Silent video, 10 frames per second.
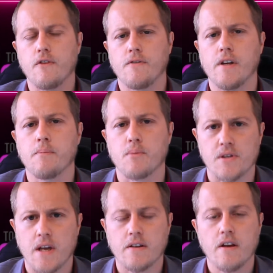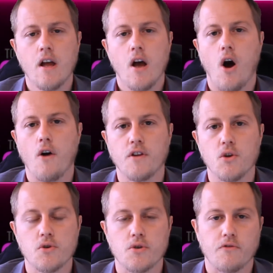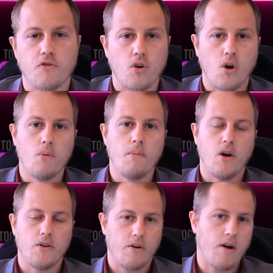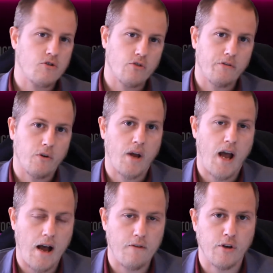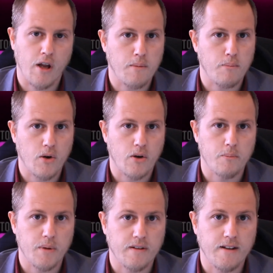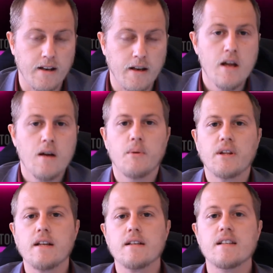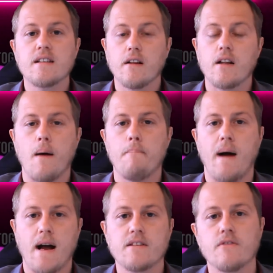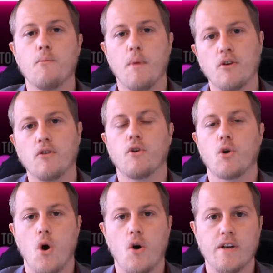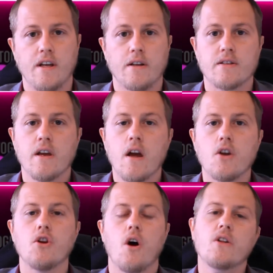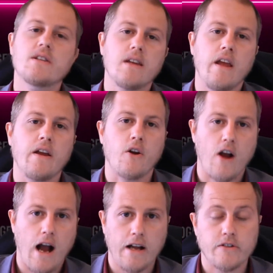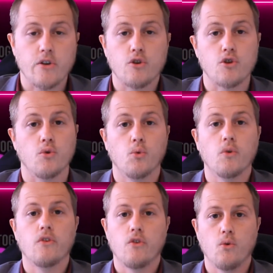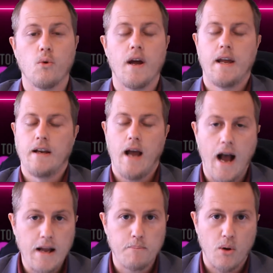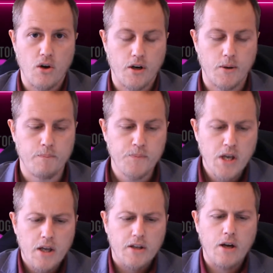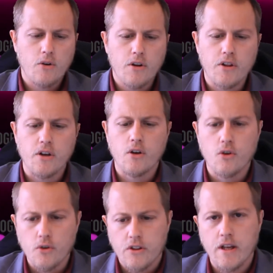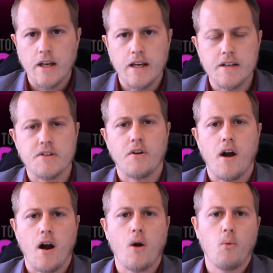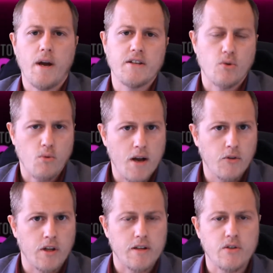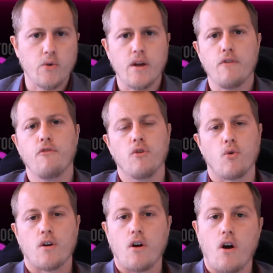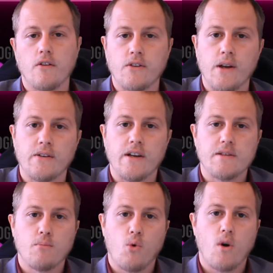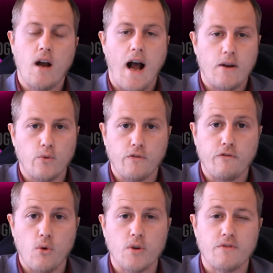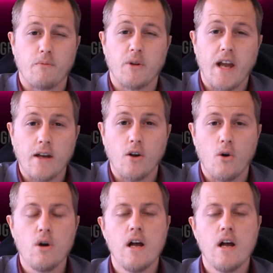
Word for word: fifteen percent of users of Chrome on their Android phone have an ad blocker built in, but that is still a massive amount of your audience not seeing your ads due to an ad blocker. Now, the good thing is there are ways around this. So if your content is more adult focused from the get-go,